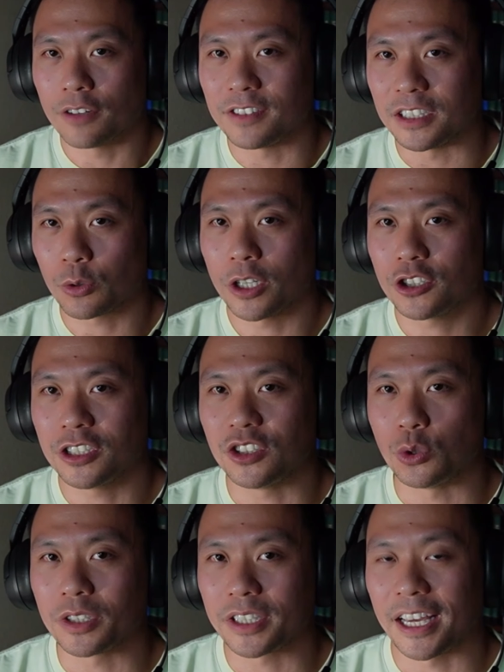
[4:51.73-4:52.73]
Answer all of
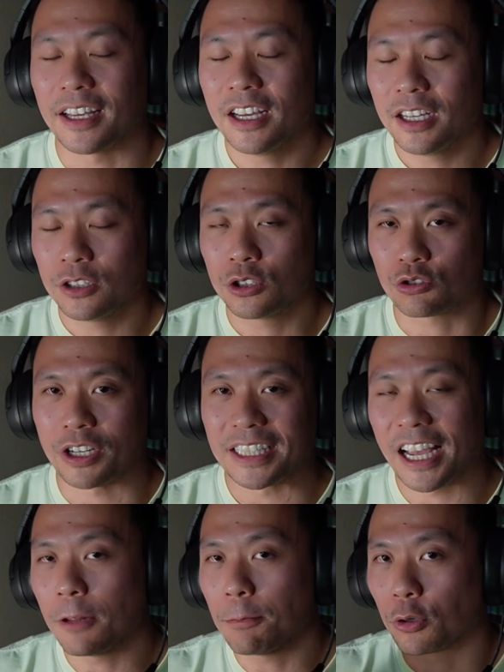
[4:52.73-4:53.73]
these questions, you will get
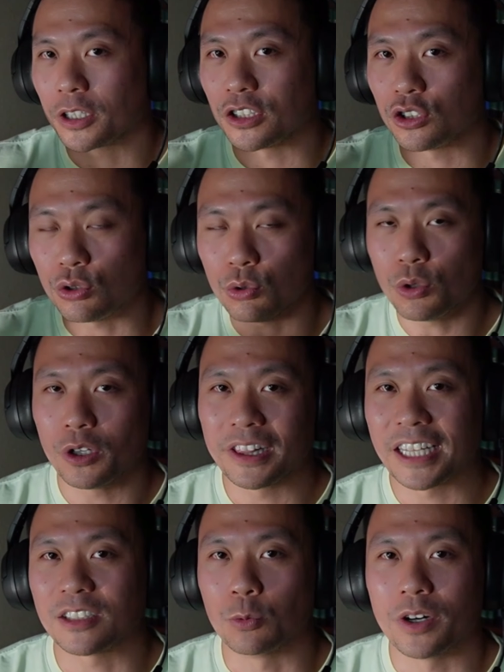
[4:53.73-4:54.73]
straight teleported
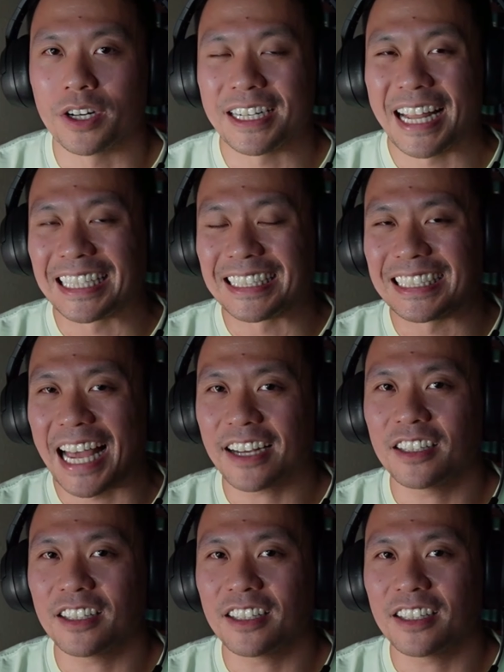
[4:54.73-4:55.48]
to lesson one,